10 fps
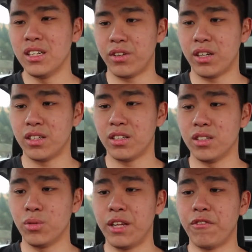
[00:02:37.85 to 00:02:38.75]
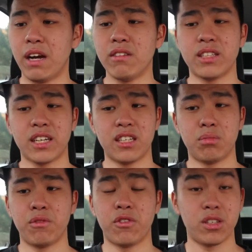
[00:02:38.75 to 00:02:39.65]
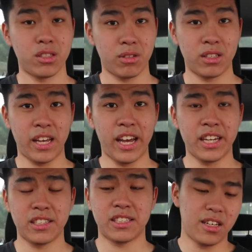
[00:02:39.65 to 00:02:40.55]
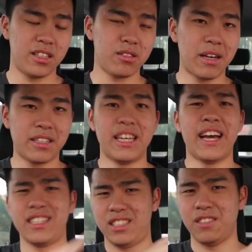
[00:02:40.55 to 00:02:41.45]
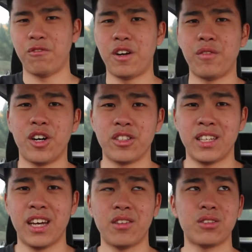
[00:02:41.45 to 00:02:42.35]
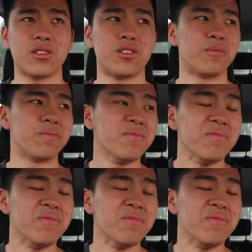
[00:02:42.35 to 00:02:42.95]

For another 25 seconds before this one hatch. And this one actually hatched in front of a hotel, so...